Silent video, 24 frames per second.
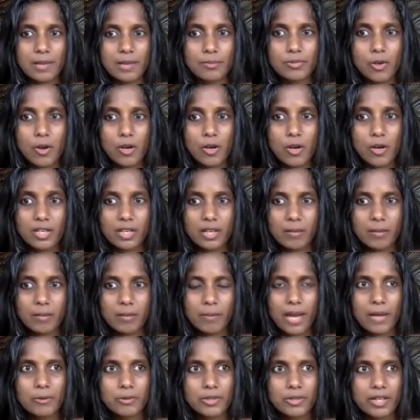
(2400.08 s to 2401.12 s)
talking
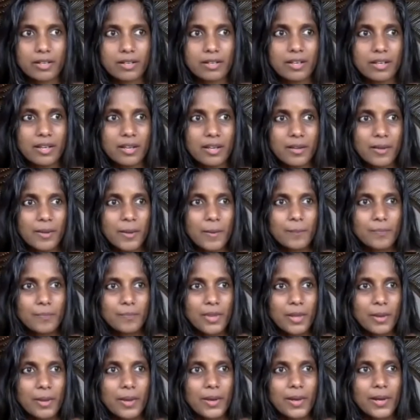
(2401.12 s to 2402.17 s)
about. And
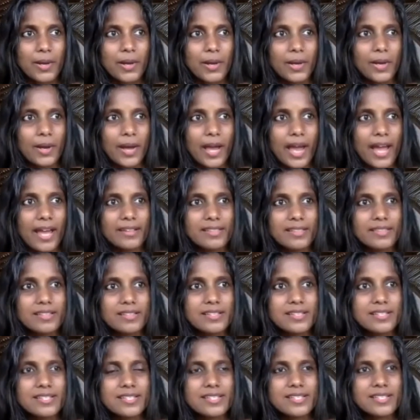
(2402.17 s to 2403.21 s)

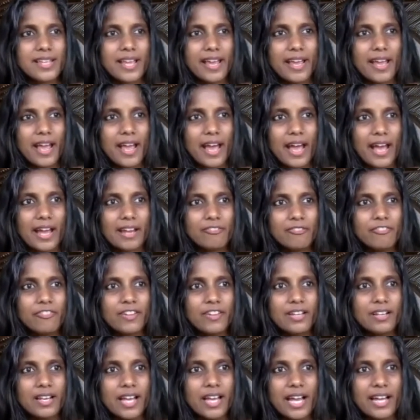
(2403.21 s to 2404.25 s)
this, I
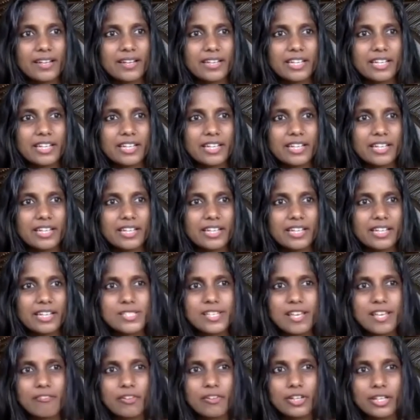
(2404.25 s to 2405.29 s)
feel like even a
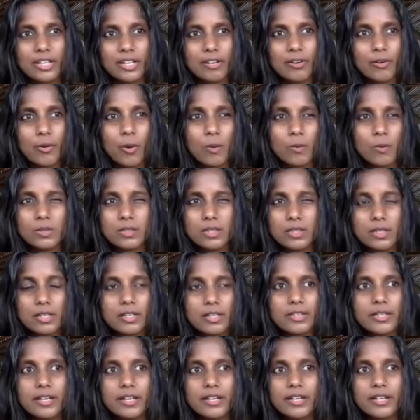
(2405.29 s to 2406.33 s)
7-year-old girl,
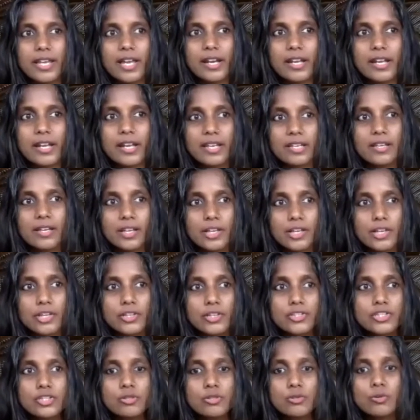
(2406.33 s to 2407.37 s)
they're getting
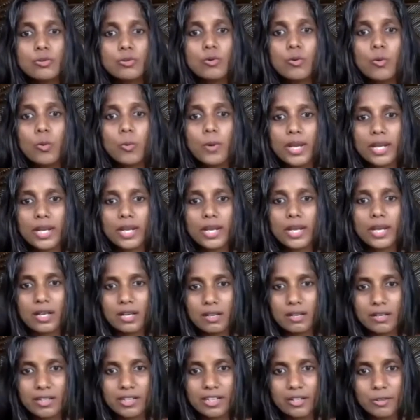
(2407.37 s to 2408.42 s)
too quick,
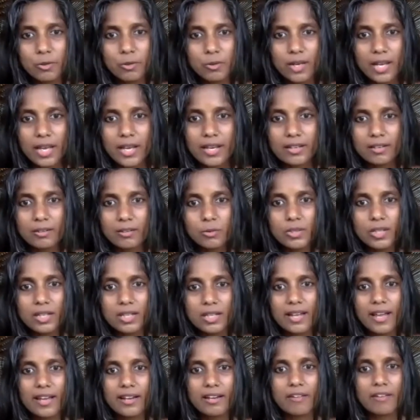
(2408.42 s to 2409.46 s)
you know, like looking
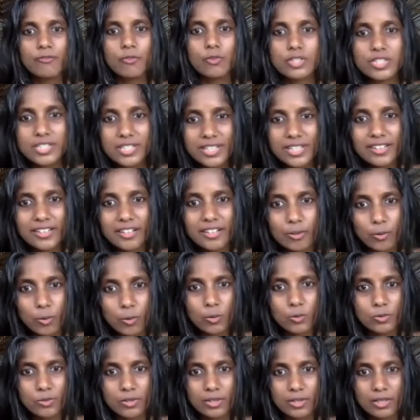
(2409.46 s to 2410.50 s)
like a
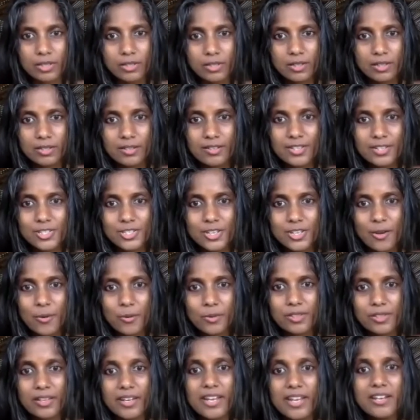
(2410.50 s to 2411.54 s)
14-year-old. So
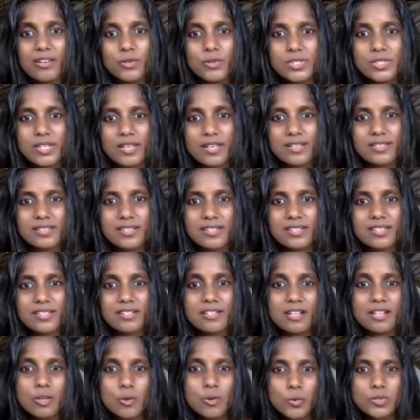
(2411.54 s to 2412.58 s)
the innocence is
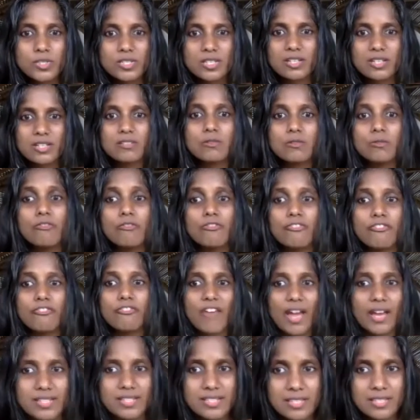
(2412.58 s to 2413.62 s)
losing too
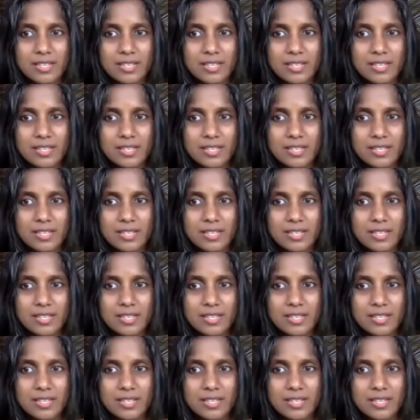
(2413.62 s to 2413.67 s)
fast.